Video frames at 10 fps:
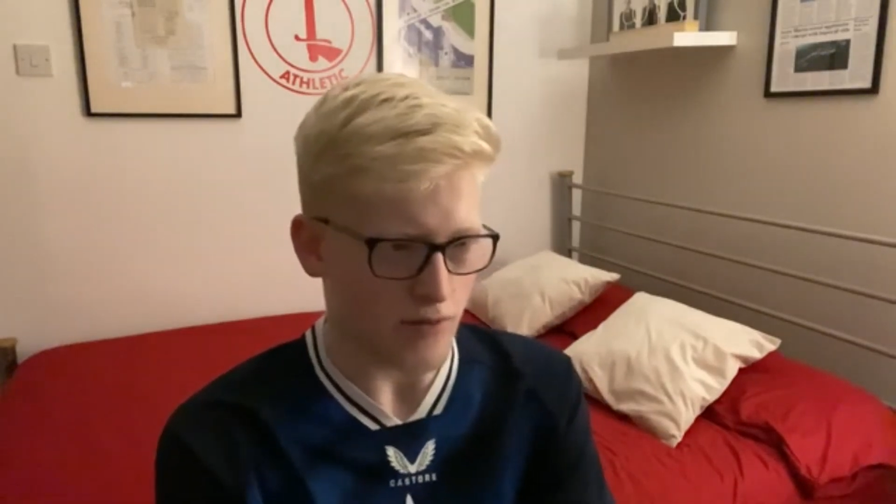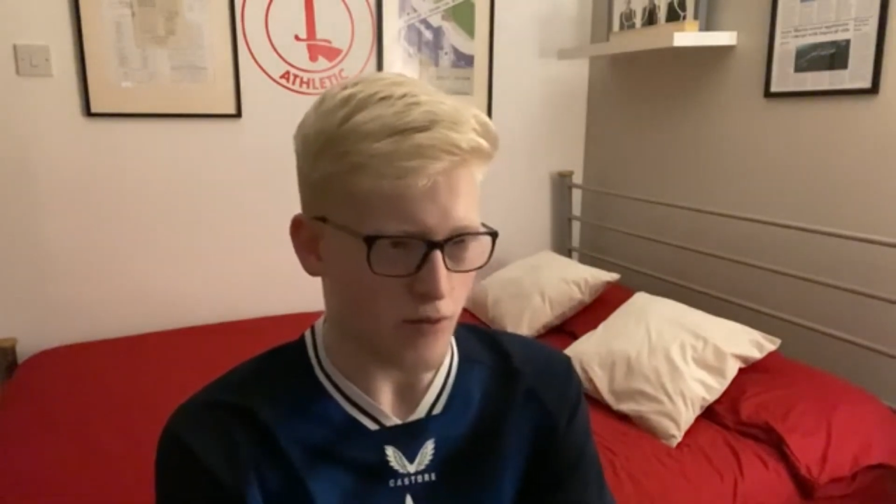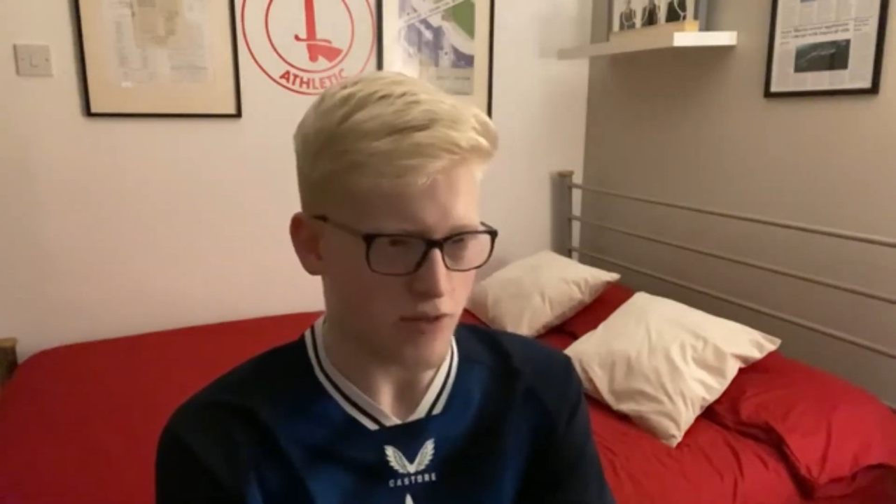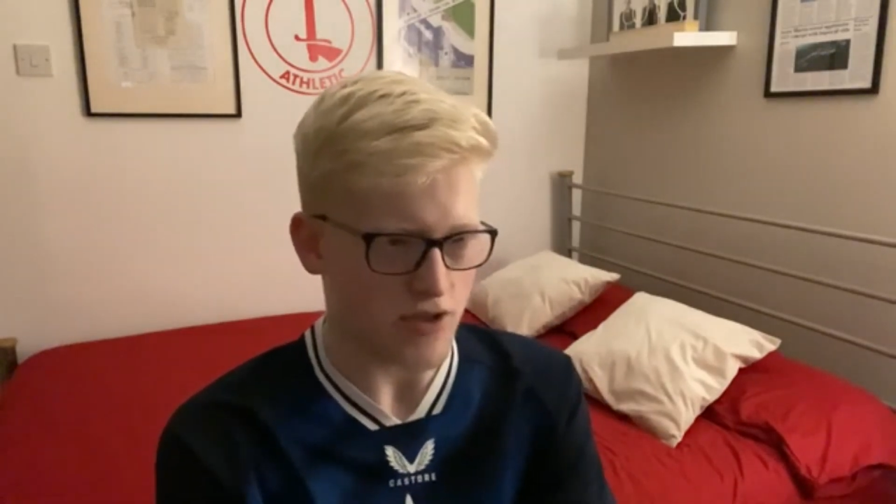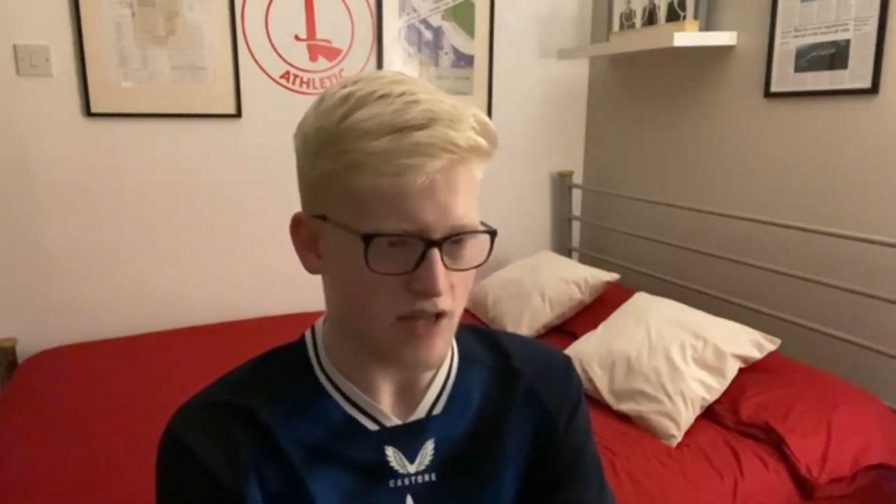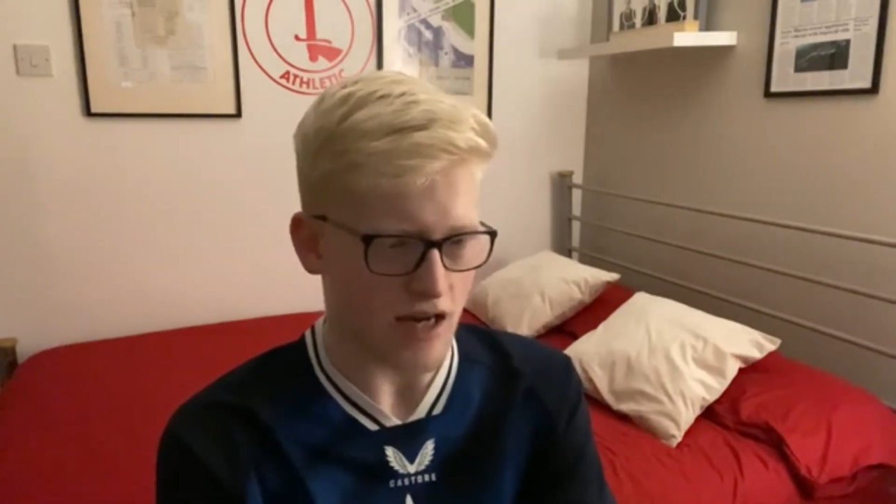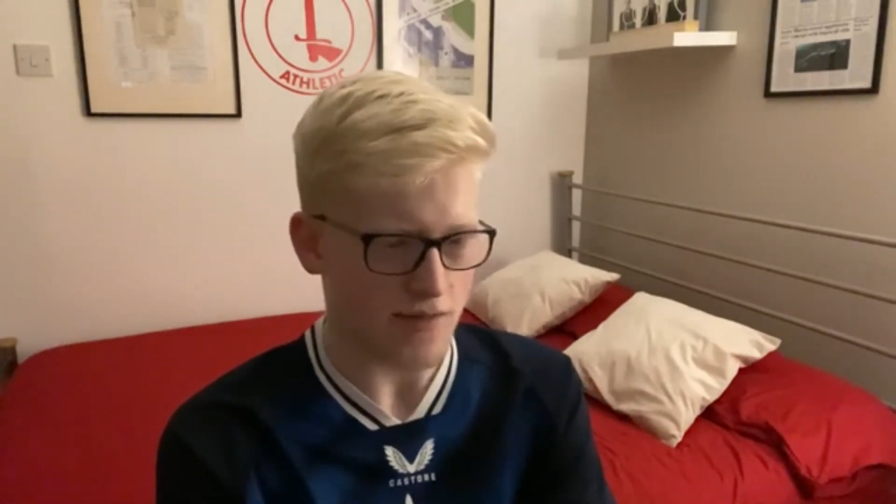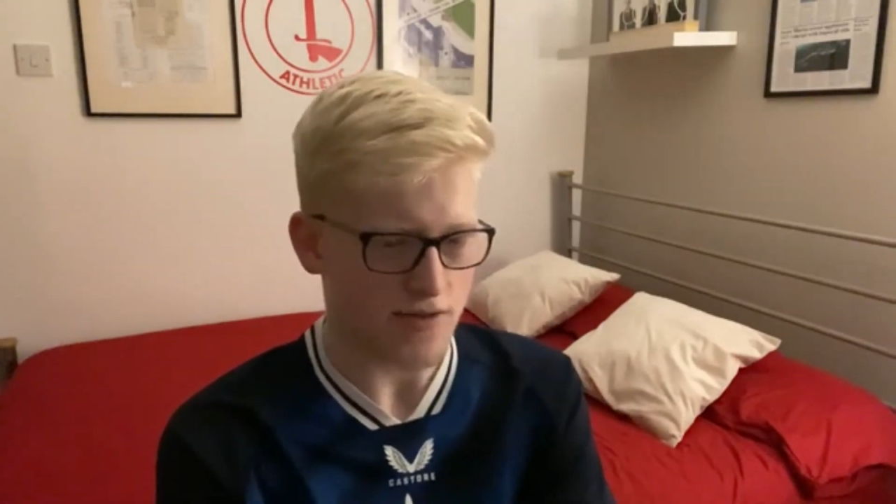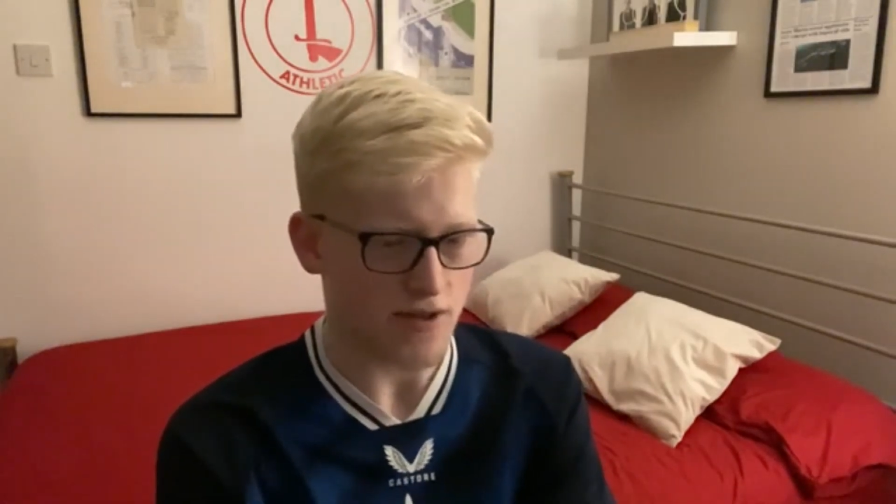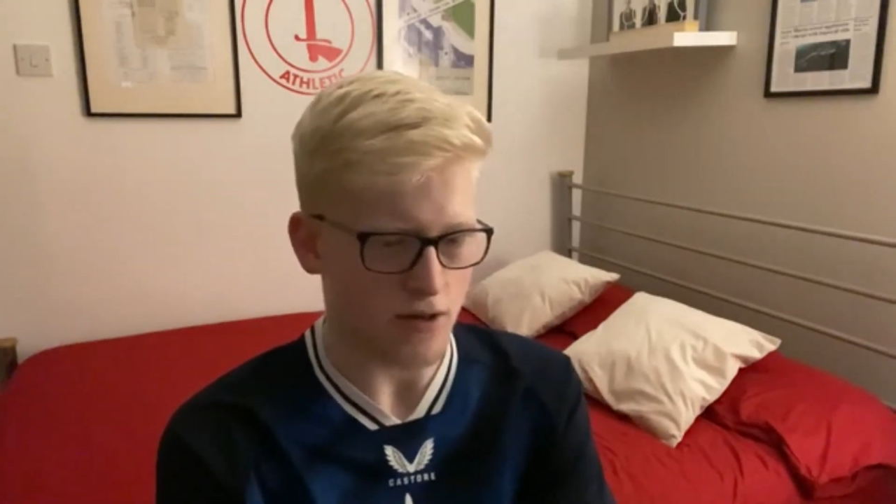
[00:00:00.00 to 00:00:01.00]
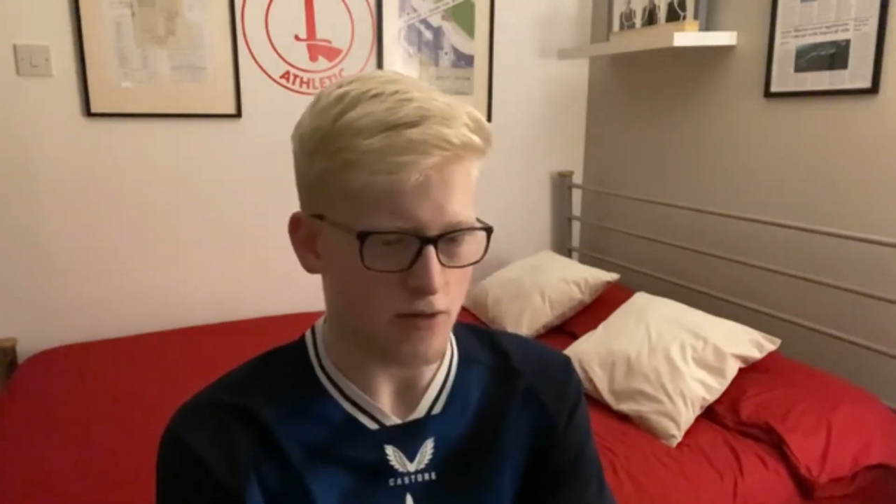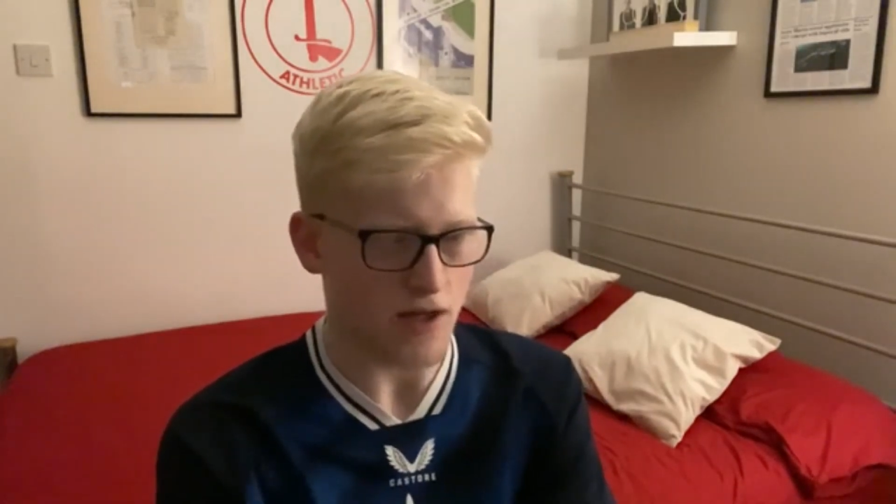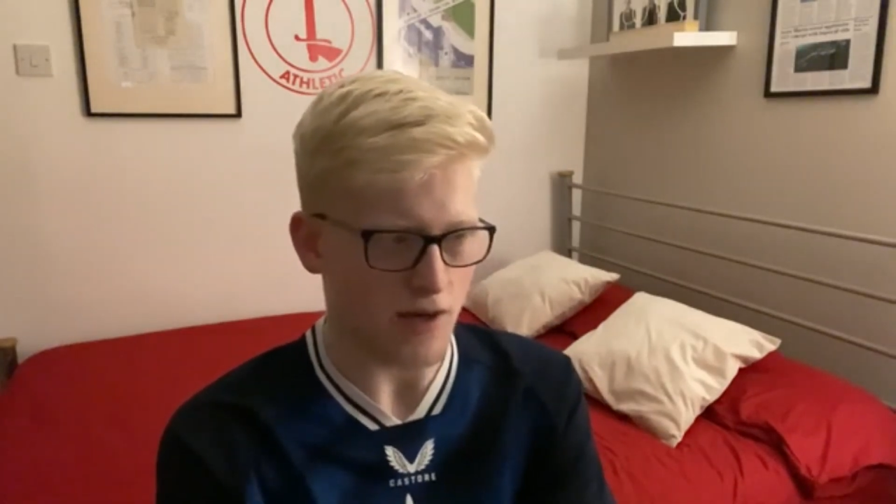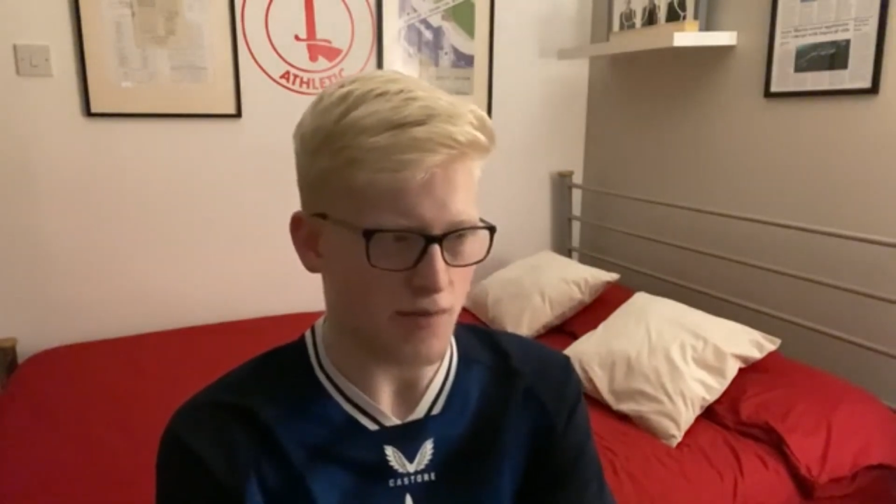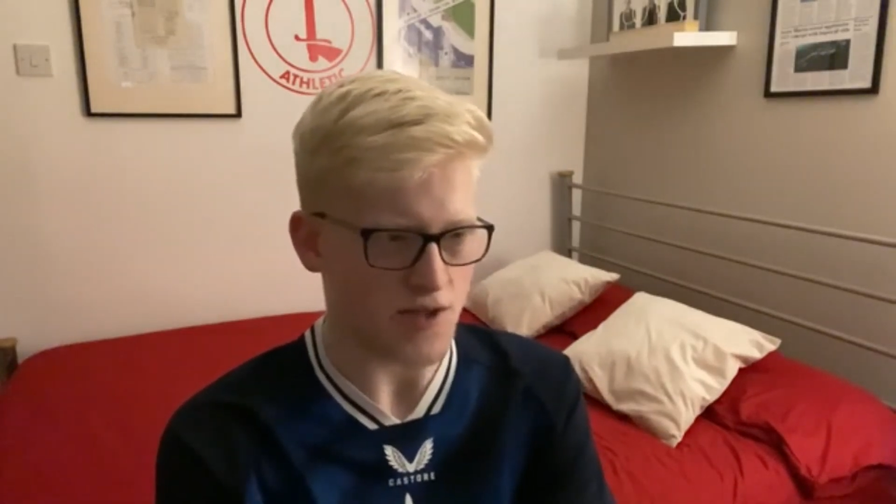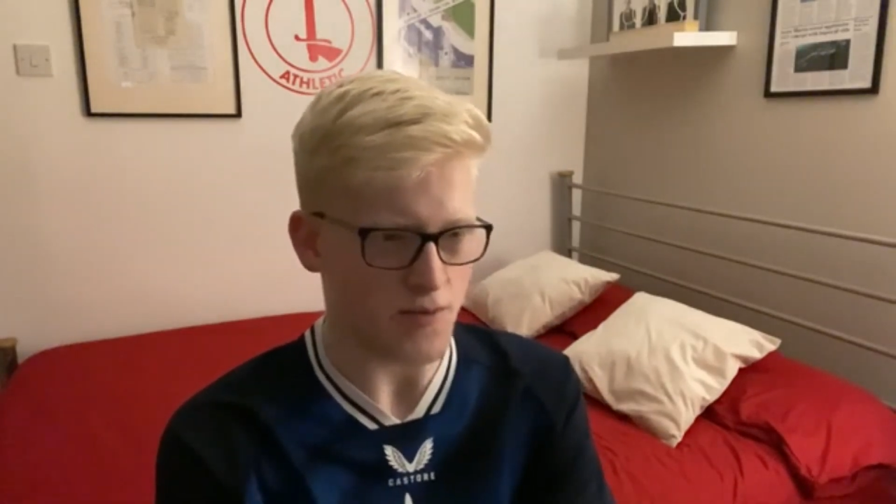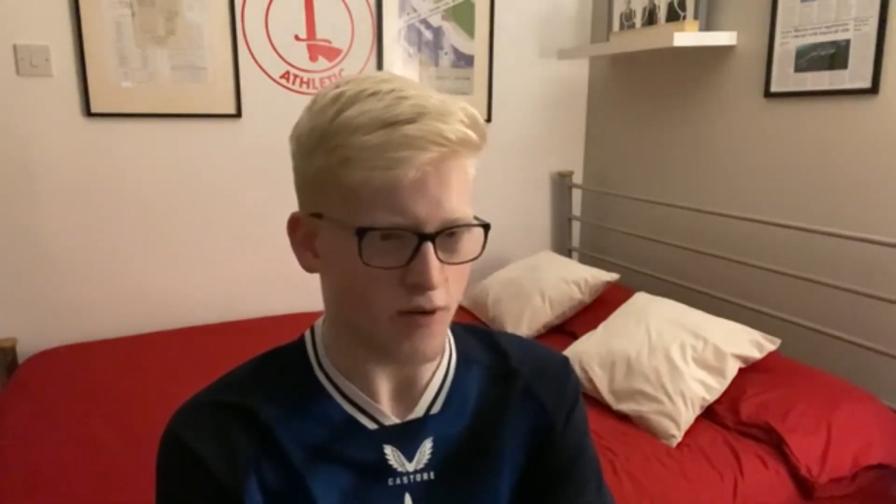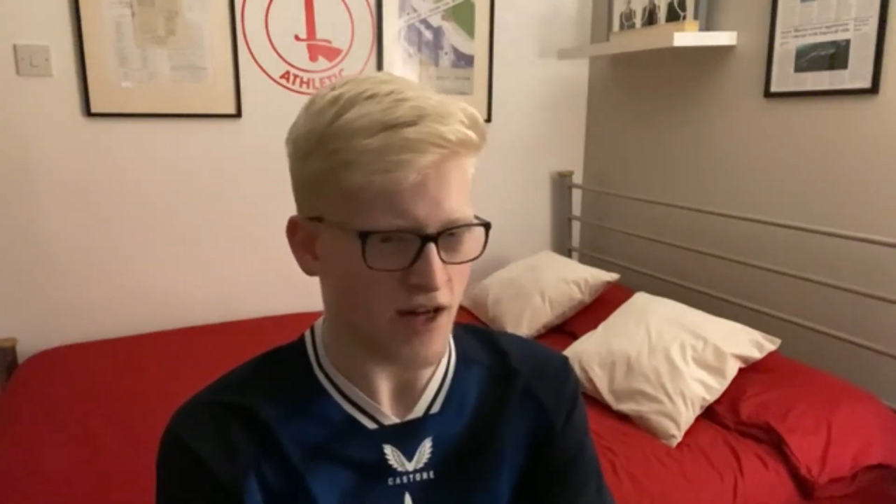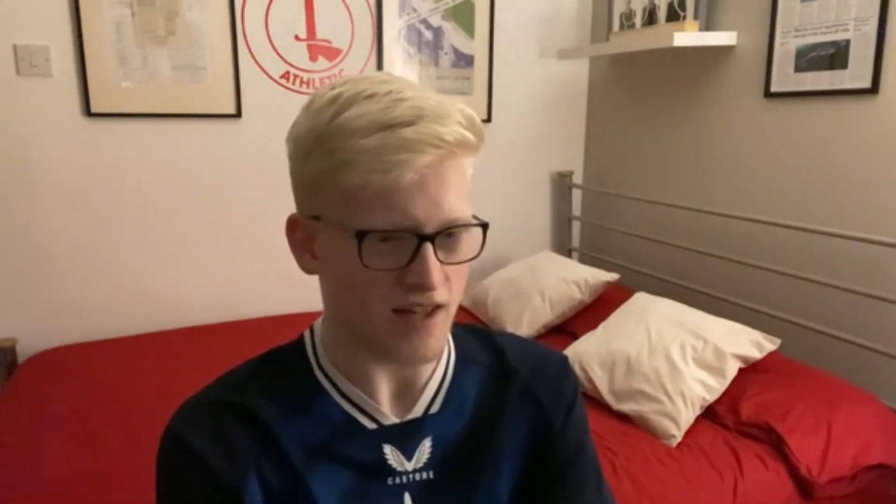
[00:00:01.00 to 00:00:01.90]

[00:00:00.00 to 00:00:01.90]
We were just absolutely abysmal. And